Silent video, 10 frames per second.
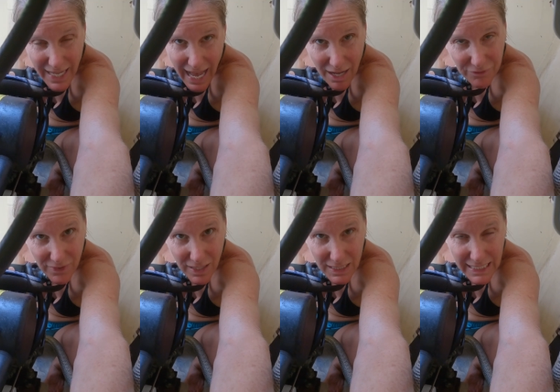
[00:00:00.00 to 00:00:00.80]
and a half
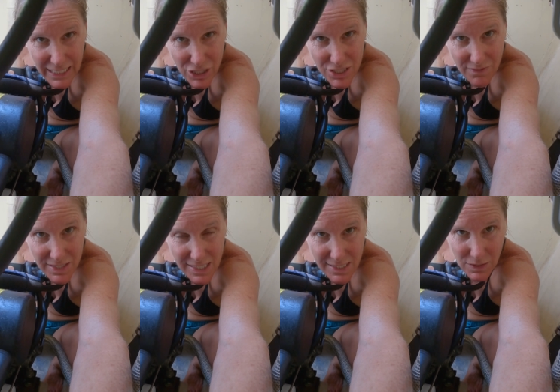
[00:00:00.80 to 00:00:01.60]
liters of
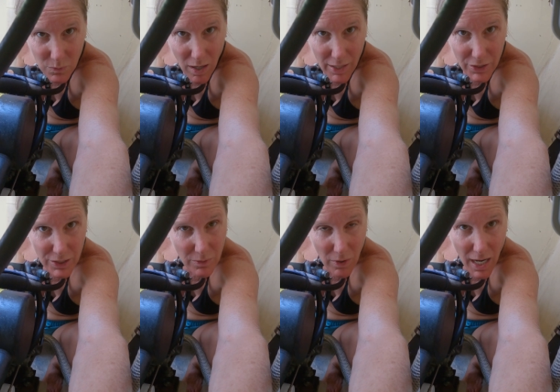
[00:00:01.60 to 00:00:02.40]
distilled
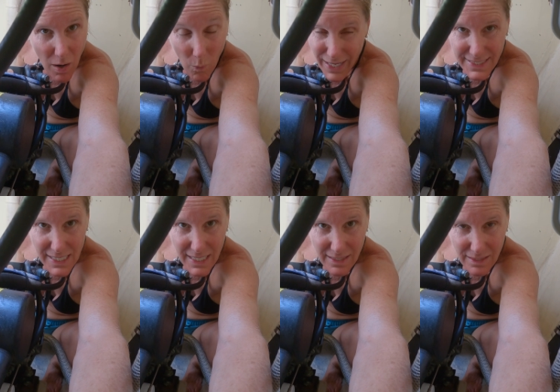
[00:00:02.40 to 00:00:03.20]
water went
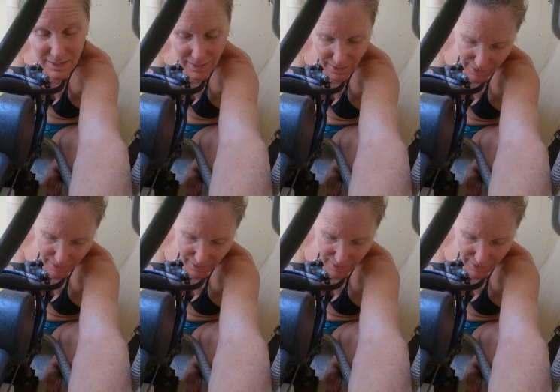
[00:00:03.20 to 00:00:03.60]
in,